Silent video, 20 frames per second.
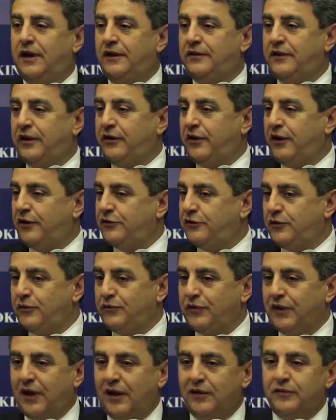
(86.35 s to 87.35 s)
and the
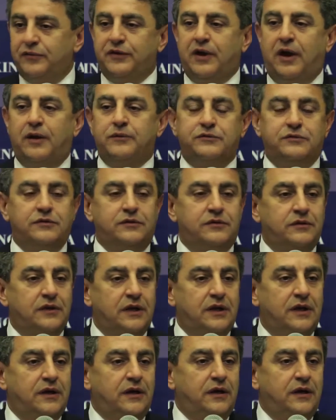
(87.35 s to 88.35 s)
creation of the Gulf Council
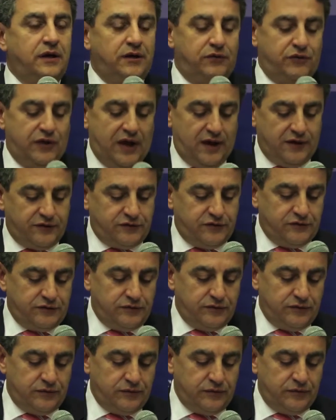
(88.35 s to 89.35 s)
in
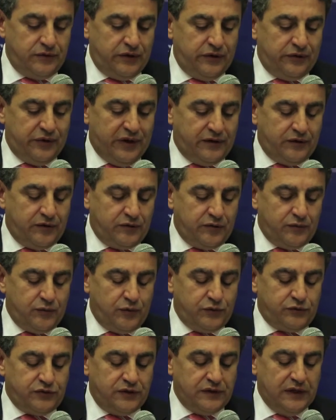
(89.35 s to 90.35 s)
reaction to the Iranian
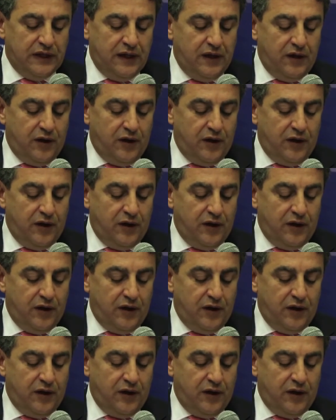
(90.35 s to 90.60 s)
Revolution.